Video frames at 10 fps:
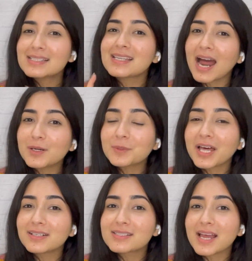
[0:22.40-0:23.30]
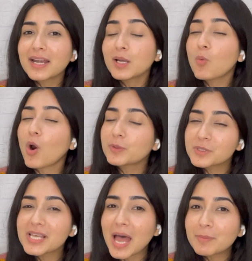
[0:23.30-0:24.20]
start with understanding what was
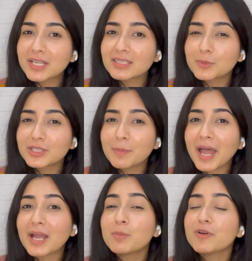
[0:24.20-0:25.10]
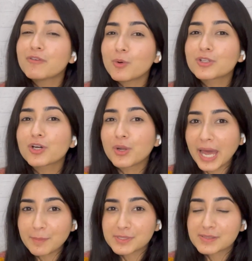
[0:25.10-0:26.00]
happening with the bank before the collapse.